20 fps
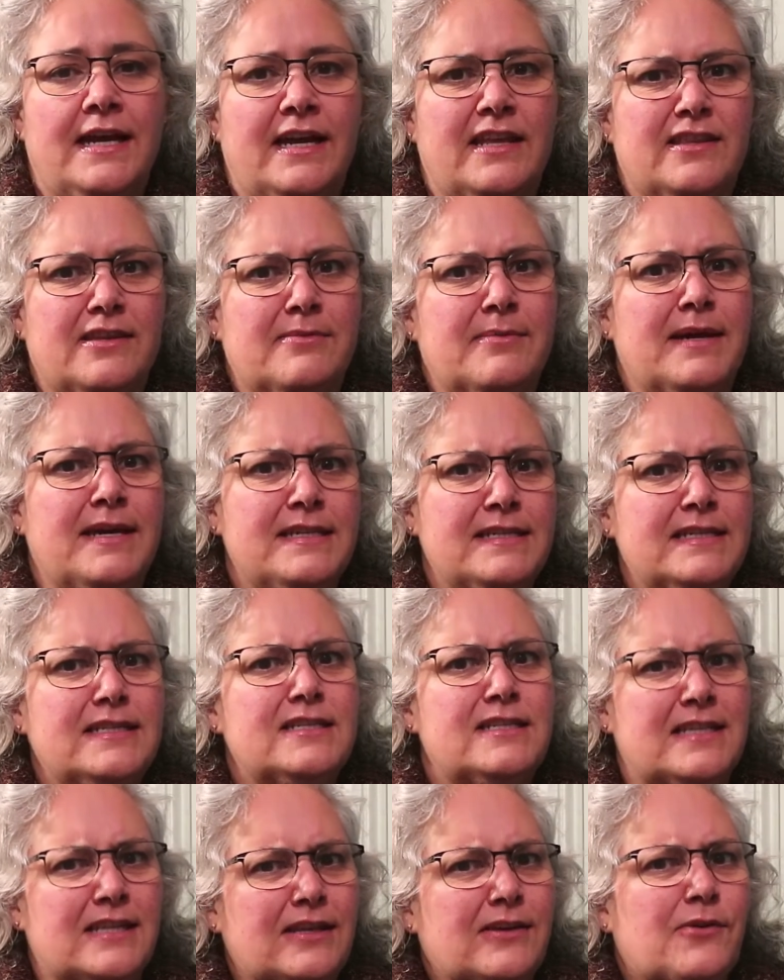And the amazing
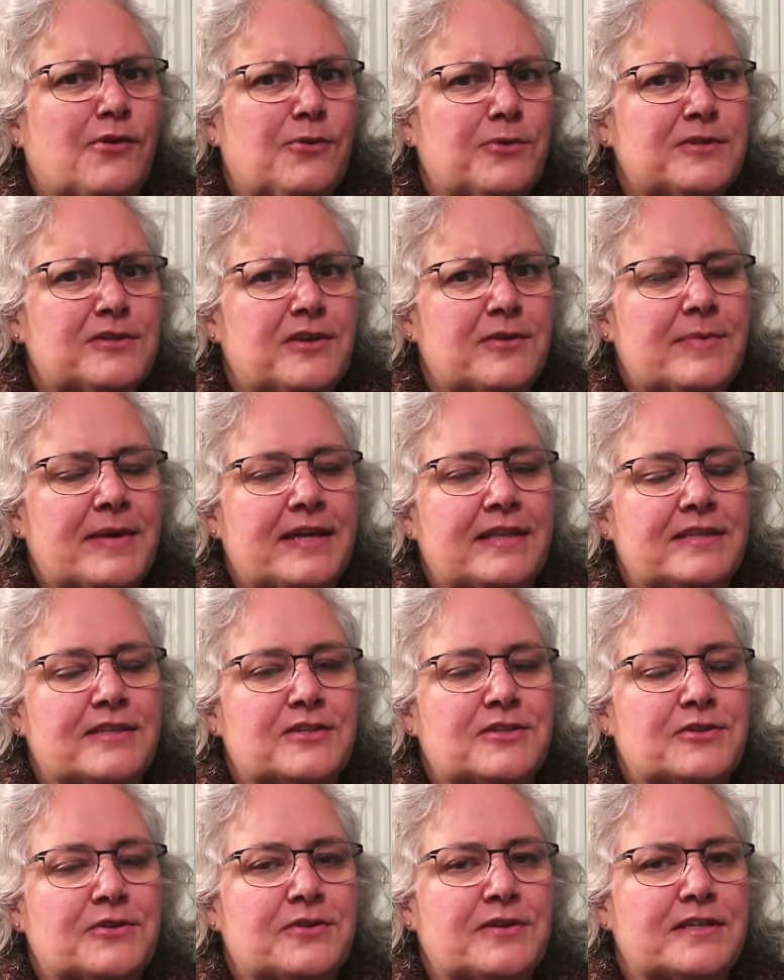thing also about this
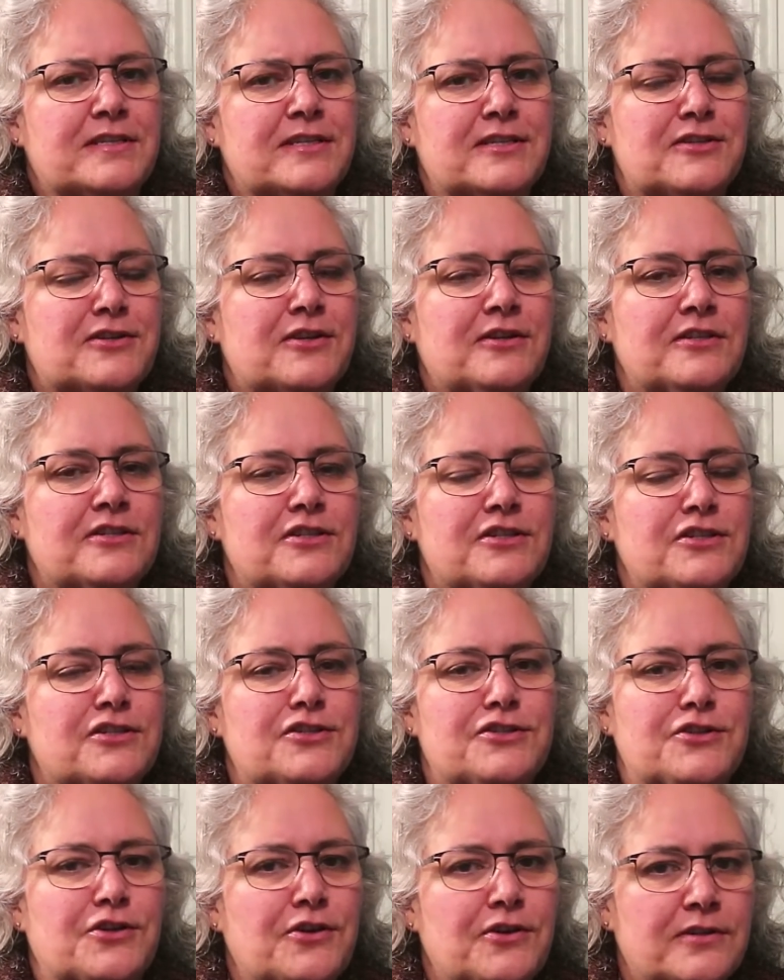story is it's not
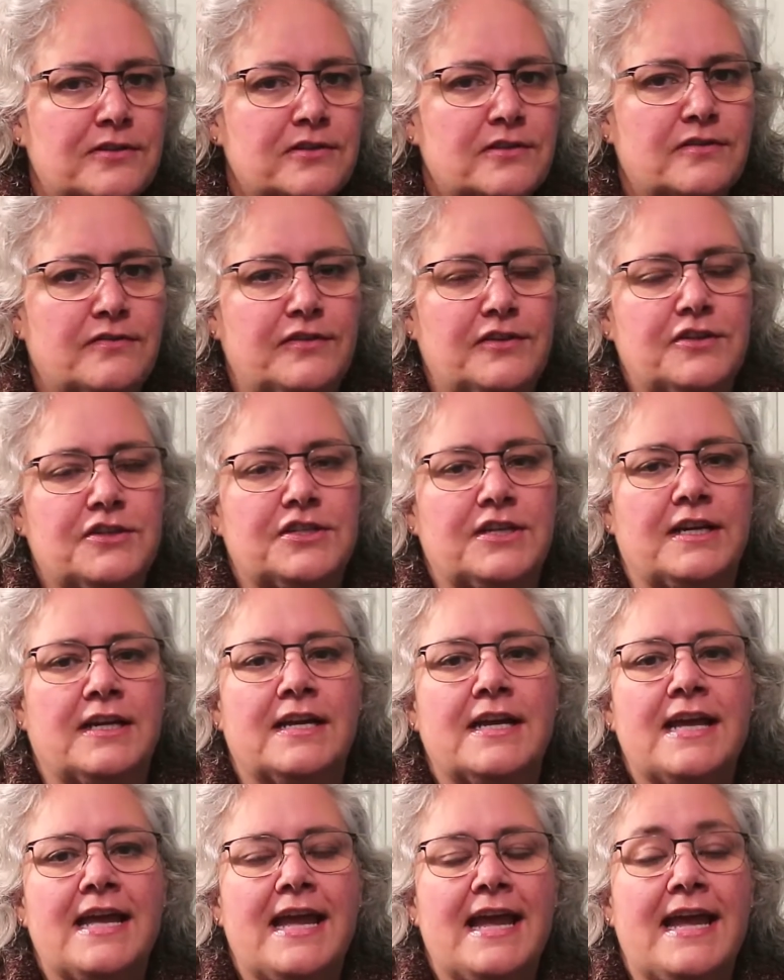just John's future,
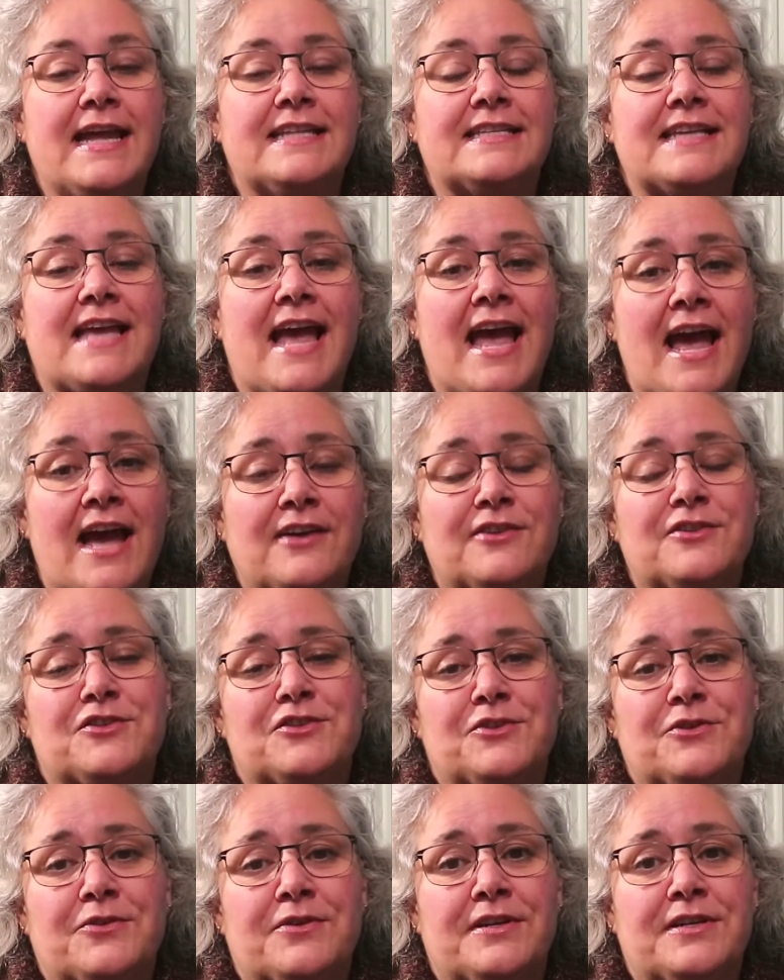it's our
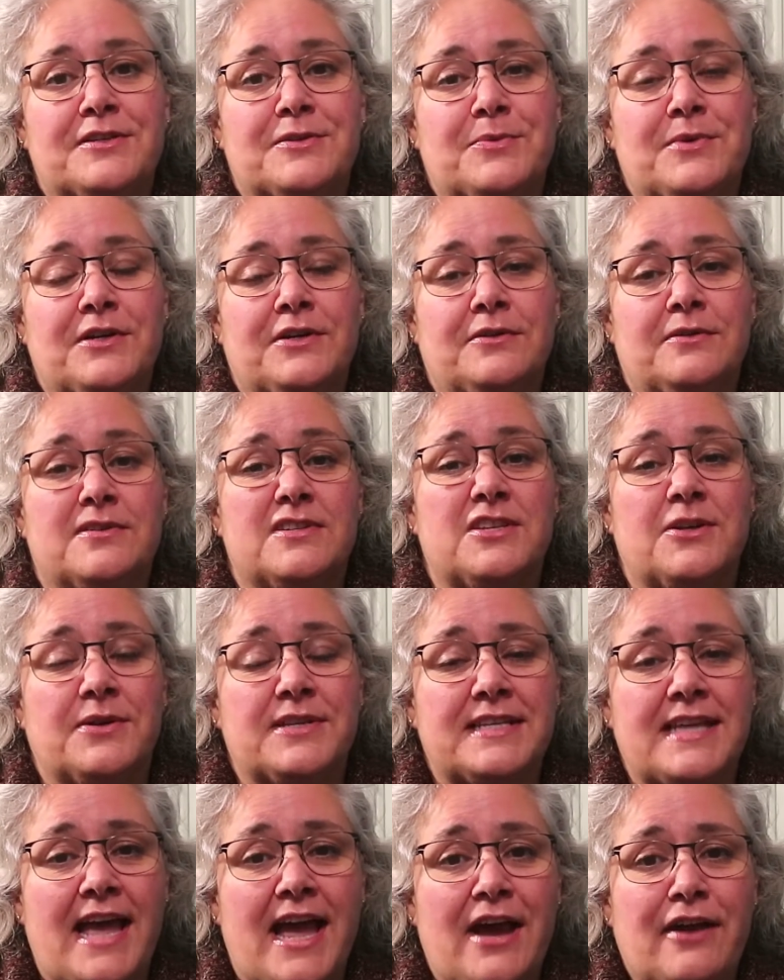story as well. So
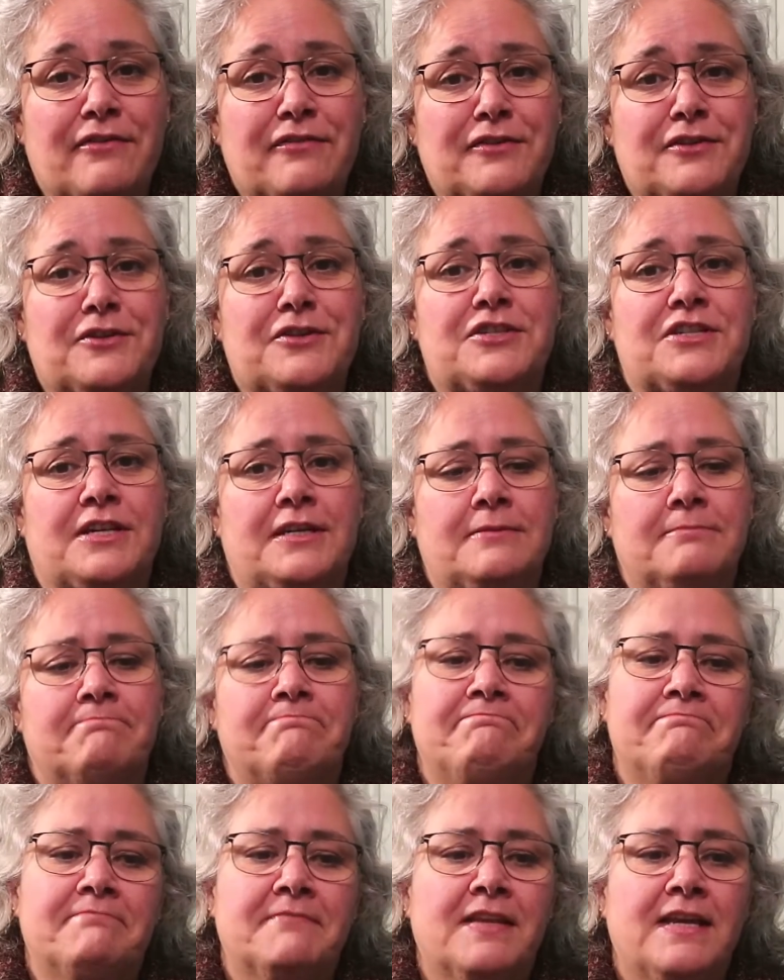it's our future.
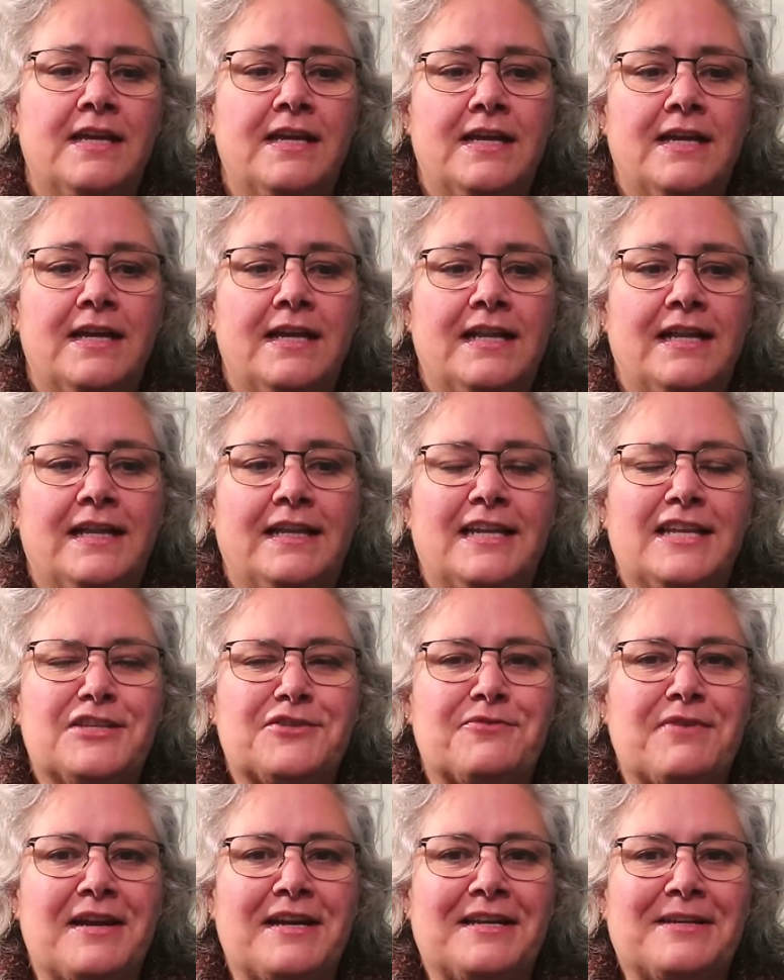
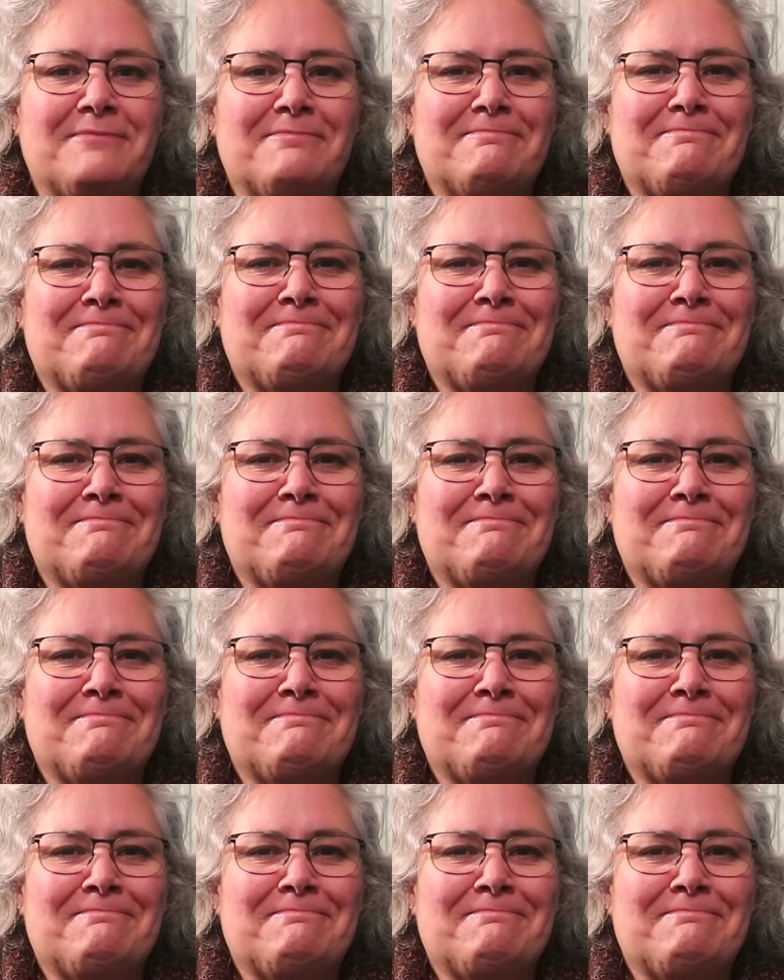Let's read it.